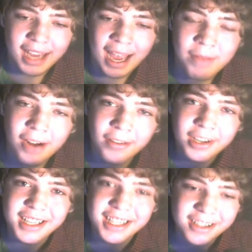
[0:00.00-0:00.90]
I'm not
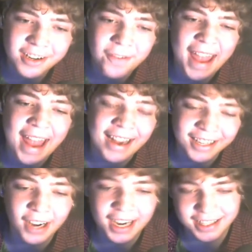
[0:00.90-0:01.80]
really sure if
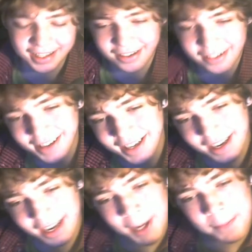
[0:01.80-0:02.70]
any Ratchet and Clank
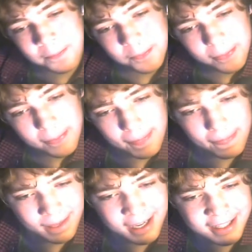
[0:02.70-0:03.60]
game
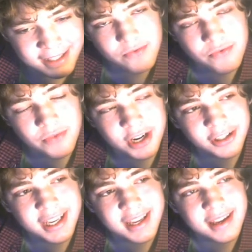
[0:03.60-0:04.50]
is
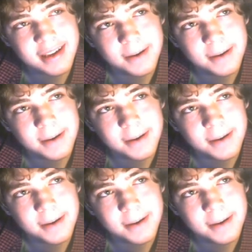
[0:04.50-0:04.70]
really